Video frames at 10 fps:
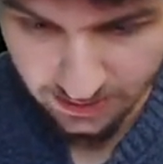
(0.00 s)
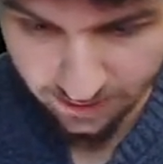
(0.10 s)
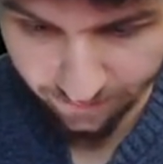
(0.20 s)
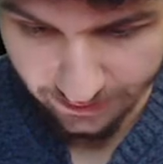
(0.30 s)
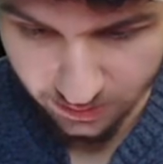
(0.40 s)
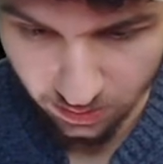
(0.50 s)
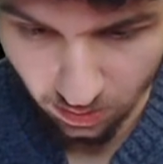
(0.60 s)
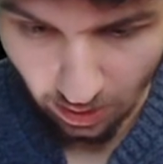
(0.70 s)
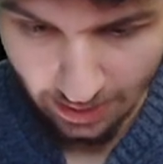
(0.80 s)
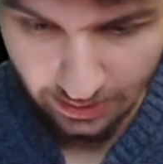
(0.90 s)
defense.
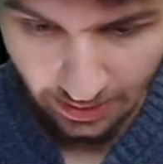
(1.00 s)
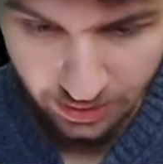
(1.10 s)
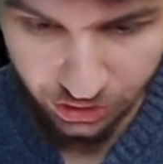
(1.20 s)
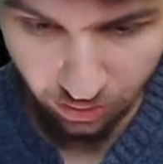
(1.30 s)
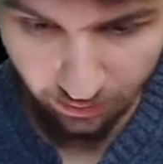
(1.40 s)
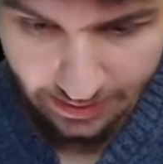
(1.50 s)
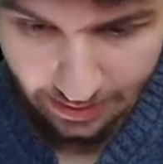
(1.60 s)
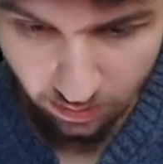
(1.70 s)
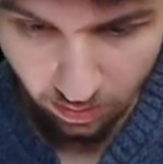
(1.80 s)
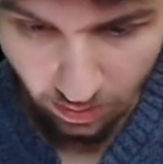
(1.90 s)
I could chill right
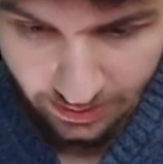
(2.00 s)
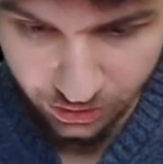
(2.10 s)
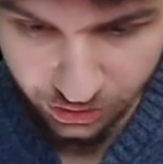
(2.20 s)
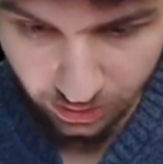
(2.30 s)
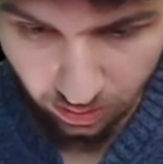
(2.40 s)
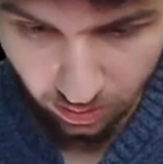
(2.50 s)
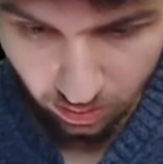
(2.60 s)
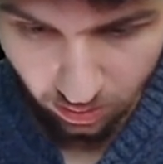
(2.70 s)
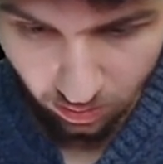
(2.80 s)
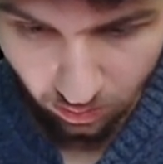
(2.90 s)
now. I could chill.
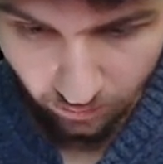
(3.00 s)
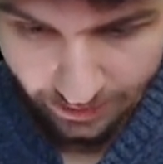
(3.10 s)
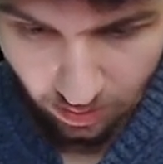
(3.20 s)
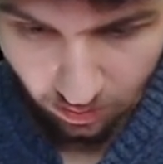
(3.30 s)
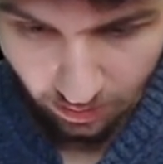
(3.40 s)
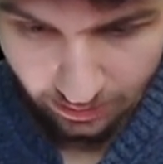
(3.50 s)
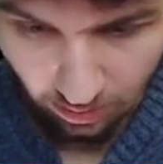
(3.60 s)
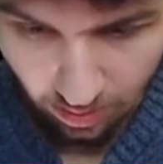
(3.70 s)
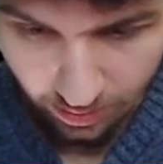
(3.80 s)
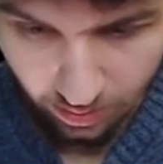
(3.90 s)
Wait, no, I gotta
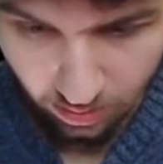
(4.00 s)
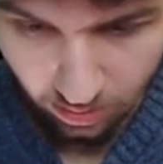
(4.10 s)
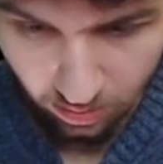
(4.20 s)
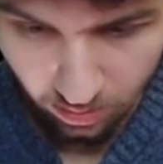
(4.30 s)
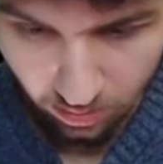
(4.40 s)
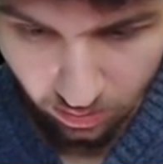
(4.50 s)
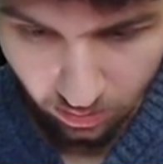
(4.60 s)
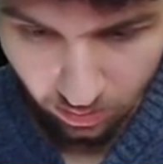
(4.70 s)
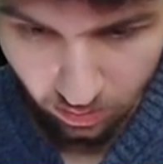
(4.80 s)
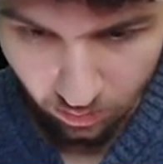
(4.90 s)
log.
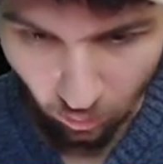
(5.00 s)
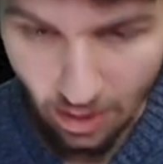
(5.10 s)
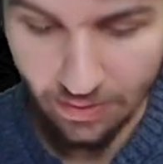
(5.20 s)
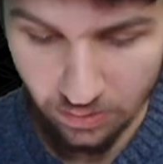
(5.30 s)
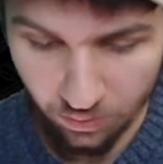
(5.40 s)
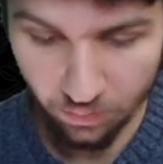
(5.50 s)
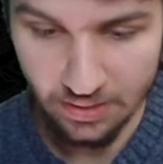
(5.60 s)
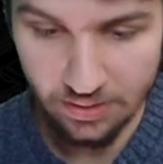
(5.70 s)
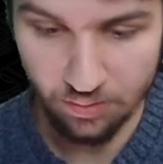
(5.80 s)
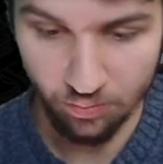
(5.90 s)
Wow, that was a
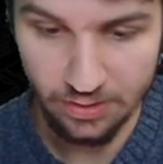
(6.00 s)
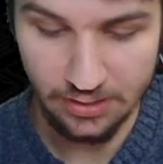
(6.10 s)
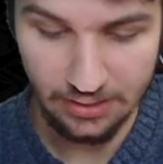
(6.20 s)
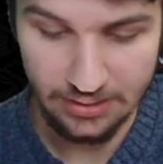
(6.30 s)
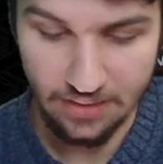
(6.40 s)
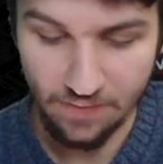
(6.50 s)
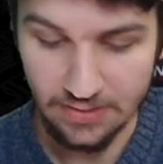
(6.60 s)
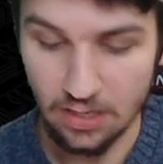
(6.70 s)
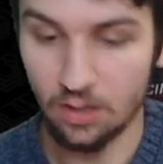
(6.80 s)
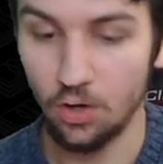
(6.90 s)
really, really clean
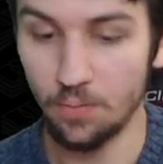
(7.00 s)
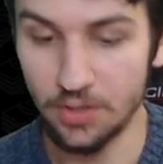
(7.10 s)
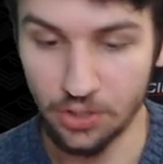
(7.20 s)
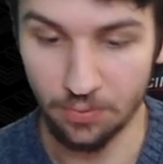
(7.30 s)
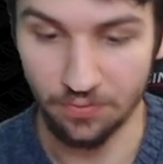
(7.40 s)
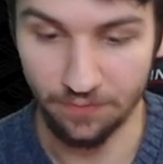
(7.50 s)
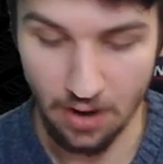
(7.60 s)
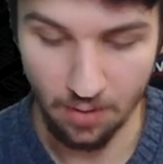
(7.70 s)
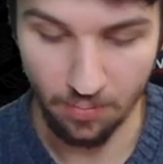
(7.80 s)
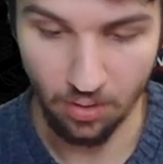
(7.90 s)
defense. I got a little bit of chip with the
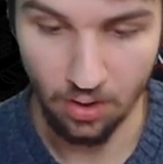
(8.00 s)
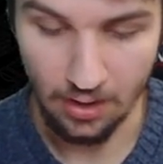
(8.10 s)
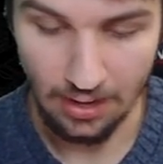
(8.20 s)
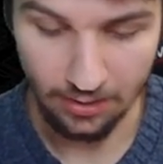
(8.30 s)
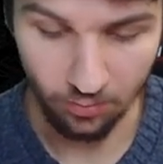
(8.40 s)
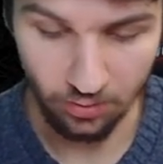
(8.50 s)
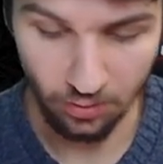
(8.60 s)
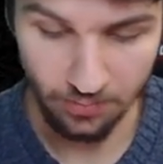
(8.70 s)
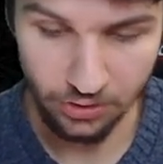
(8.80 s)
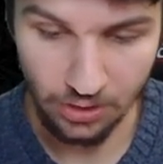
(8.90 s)
fireball. I got a
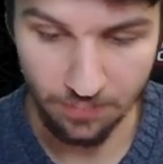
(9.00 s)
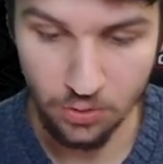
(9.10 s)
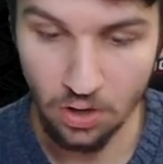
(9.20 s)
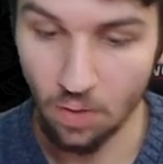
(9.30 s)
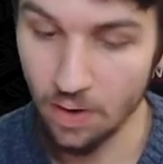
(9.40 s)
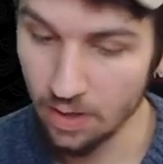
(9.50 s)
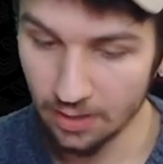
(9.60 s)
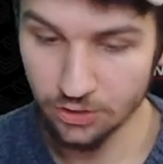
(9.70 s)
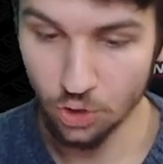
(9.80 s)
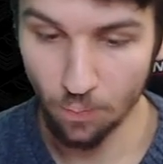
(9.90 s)
little bit of chip. You know what?
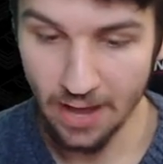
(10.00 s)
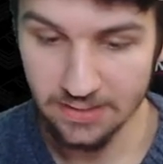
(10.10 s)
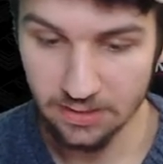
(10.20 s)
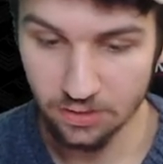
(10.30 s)
Let's go bats. Let's